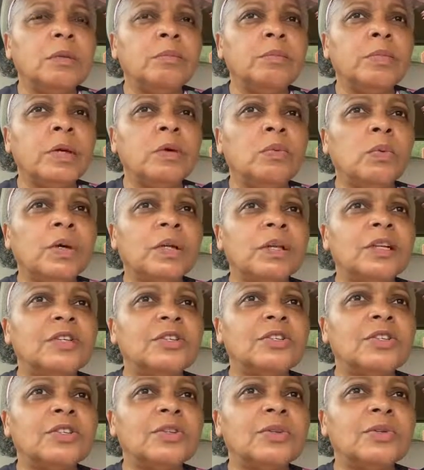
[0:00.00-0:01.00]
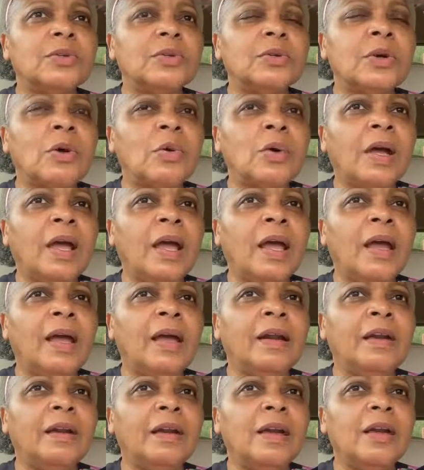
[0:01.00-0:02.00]
be mm-hmm. willing to go
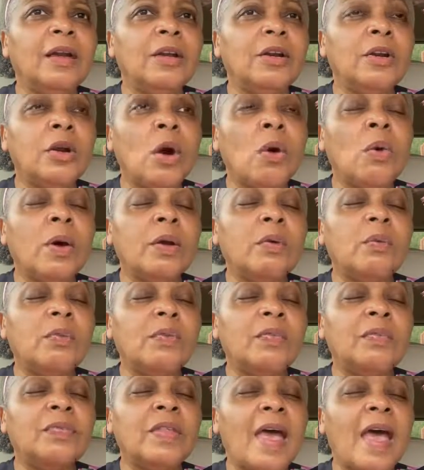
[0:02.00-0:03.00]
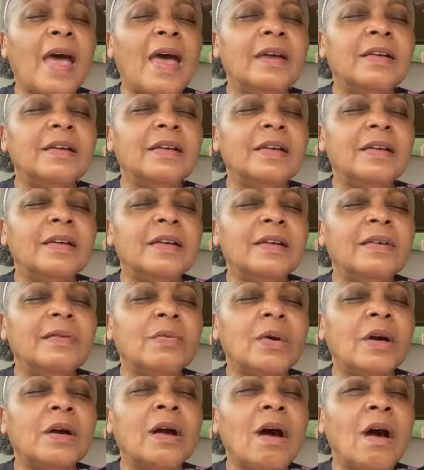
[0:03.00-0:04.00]
ahead knowing that
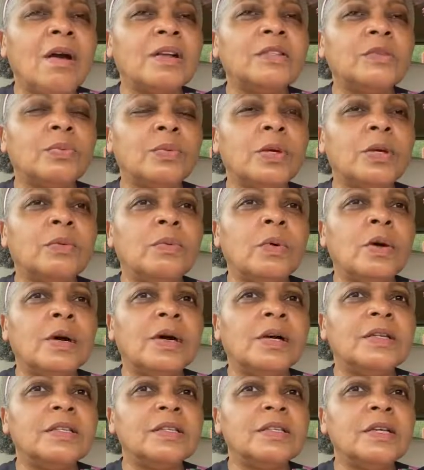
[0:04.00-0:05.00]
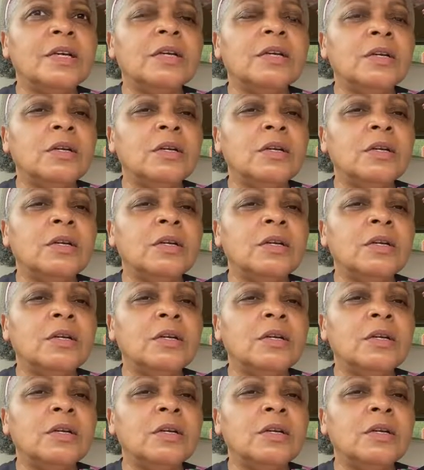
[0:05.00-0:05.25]
what God's will was,